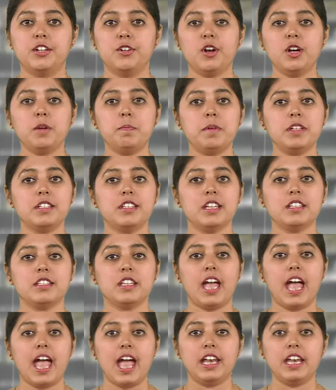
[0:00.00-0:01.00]
not possess
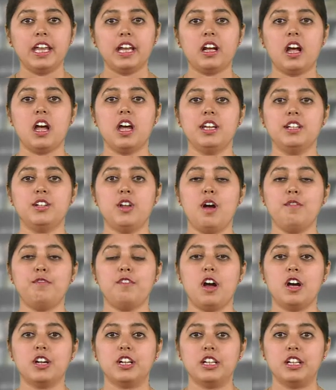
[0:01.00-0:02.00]
any kind of
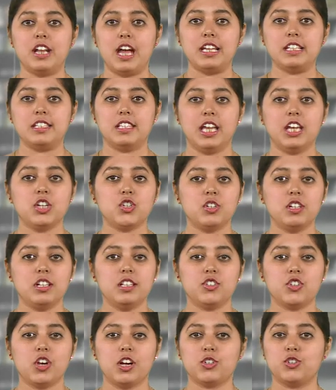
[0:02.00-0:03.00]
organizational
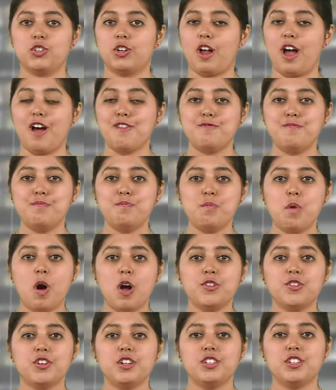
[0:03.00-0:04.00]
structure of
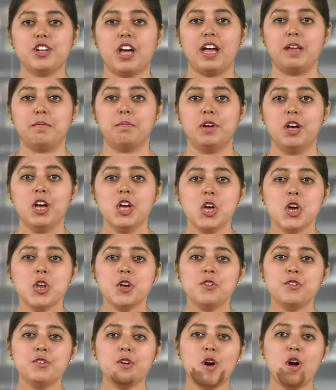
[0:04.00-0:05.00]
modern type
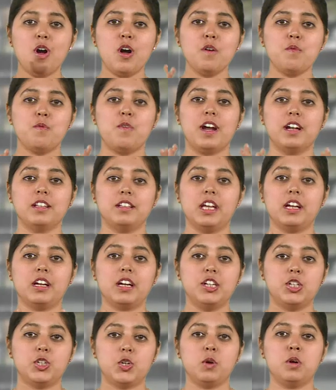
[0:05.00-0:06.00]
nor were they
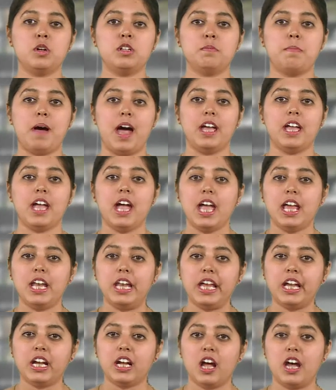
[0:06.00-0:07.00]
controlled by
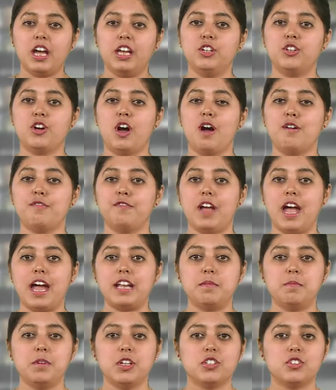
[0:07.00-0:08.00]
any kind of
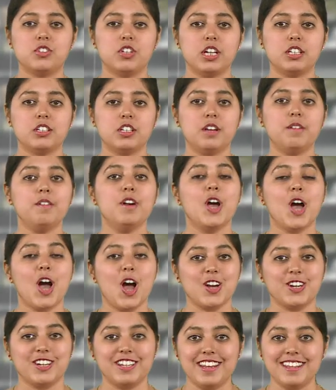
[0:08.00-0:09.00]
administrative
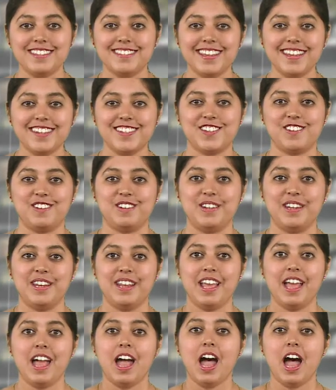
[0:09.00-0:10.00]
organization.
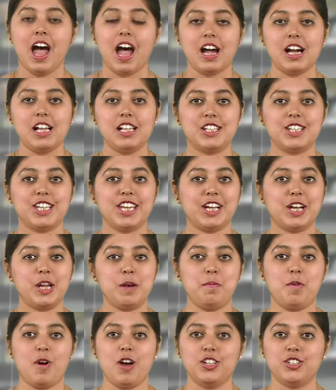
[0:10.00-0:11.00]

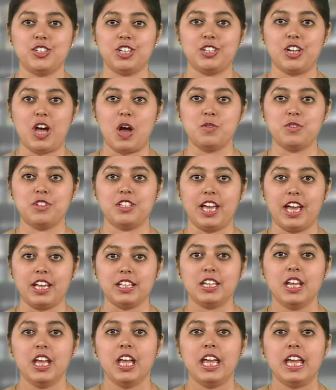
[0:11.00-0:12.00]
Altekar pointed out
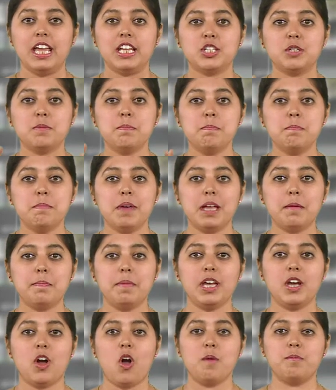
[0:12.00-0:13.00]
that it may
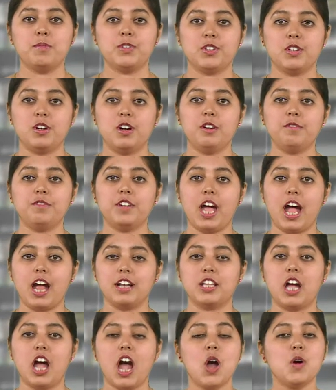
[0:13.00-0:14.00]
be observed
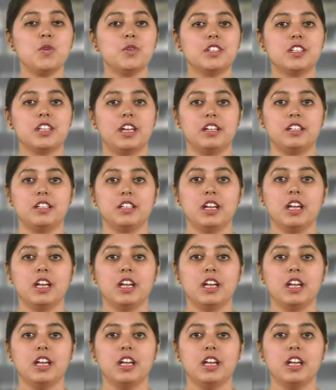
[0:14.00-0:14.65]
at the outset